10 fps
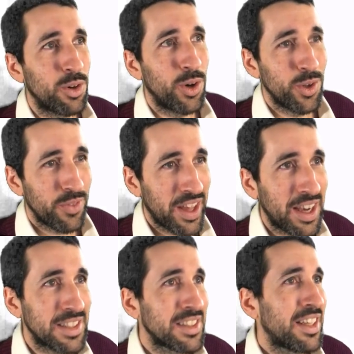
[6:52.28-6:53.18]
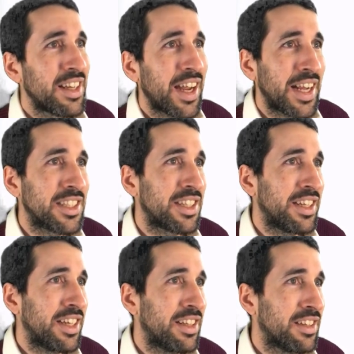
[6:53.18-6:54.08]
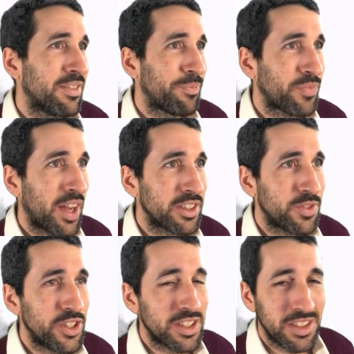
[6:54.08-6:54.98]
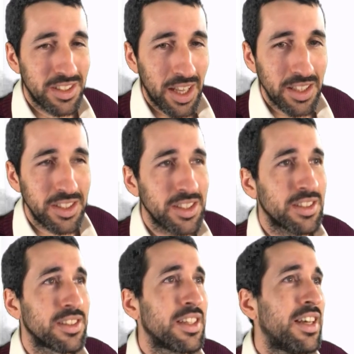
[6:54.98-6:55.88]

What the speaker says: all of that, in artificial intelligence,